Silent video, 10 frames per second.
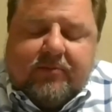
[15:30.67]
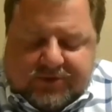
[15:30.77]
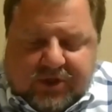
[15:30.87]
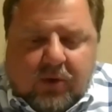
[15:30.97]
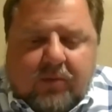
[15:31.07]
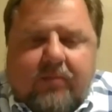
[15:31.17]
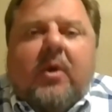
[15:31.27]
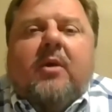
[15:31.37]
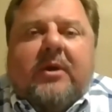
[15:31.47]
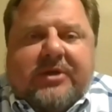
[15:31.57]
So
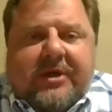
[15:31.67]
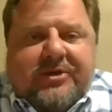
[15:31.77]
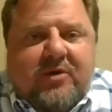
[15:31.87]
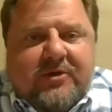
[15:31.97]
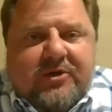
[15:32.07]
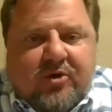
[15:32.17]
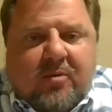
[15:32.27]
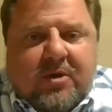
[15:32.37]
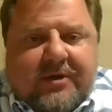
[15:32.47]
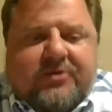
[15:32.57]
it's an issue of
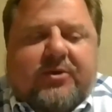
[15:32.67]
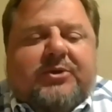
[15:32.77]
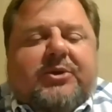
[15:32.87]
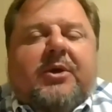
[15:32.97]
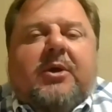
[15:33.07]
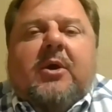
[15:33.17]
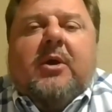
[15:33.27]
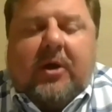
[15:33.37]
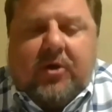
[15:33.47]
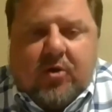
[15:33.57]
insurable interest.
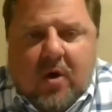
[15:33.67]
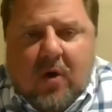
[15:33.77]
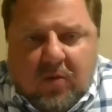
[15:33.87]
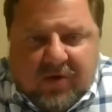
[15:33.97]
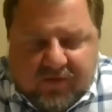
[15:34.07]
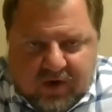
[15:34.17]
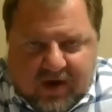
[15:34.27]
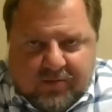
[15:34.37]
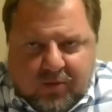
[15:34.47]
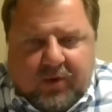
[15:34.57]
In your home, if you
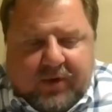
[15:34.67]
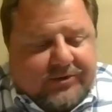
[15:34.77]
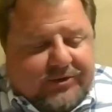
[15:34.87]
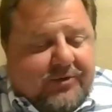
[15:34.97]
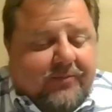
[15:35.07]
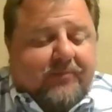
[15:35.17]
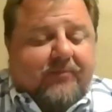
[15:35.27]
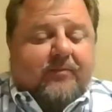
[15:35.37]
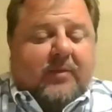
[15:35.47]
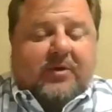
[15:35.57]
have a mortgage
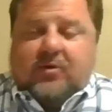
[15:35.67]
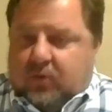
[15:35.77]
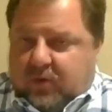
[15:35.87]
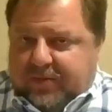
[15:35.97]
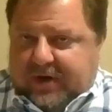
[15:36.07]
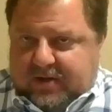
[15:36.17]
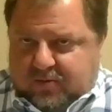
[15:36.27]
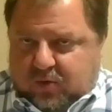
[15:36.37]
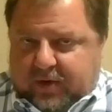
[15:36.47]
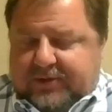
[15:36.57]
and you're the one paying the
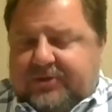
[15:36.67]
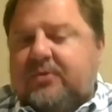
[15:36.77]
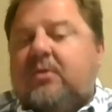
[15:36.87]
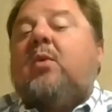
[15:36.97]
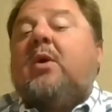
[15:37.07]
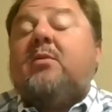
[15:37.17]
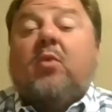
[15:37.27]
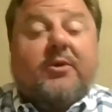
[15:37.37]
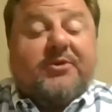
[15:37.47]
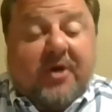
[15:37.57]
mortgage, well, the
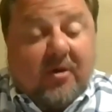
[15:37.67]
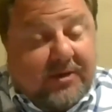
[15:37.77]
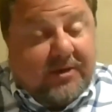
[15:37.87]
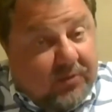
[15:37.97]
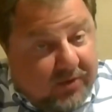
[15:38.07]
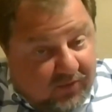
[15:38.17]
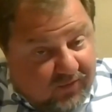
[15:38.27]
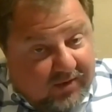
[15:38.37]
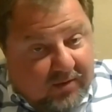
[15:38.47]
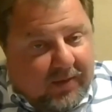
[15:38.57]
mortgage company is the one who
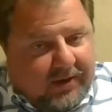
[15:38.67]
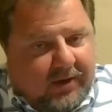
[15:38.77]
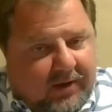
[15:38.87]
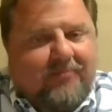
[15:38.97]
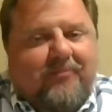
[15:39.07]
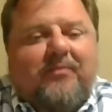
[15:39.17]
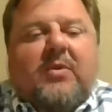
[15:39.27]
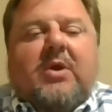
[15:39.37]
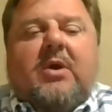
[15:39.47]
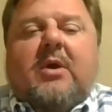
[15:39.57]
fronted the money.
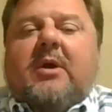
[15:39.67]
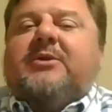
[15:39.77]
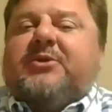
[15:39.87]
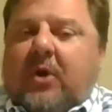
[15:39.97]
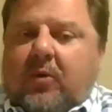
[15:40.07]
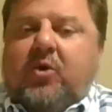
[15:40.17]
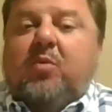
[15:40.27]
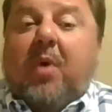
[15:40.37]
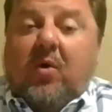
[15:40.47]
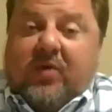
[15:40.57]
So
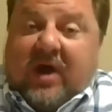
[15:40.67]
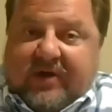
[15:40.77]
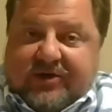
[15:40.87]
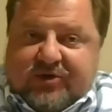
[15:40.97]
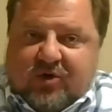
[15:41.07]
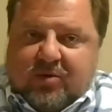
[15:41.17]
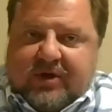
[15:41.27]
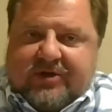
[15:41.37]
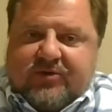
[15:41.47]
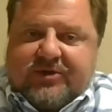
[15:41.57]
you both have an insurable
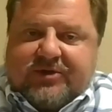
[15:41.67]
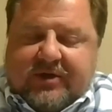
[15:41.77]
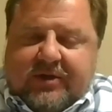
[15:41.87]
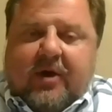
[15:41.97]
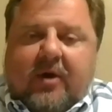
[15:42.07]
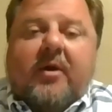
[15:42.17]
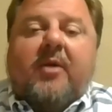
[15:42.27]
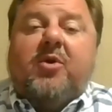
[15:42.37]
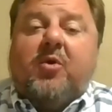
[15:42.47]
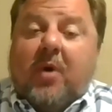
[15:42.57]
interest in there,
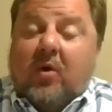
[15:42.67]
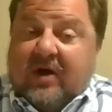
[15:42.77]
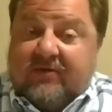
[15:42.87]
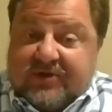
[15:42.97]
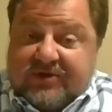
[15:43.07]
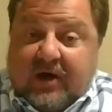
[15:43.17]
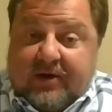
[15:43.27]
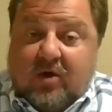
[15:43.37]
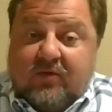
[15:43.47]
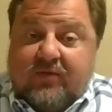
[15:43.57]
and you both have to sign
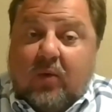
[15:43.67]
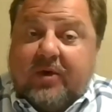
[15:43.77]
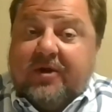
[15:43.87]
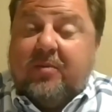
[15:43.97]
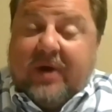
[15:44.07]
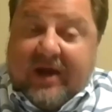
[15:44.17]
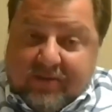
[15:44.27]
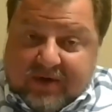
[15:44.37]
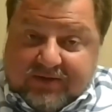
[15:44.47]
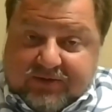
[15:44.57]
off on any
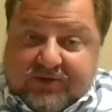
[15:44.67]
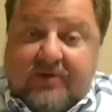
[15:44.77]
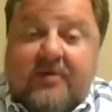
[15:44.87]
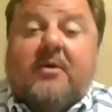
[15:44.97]
payments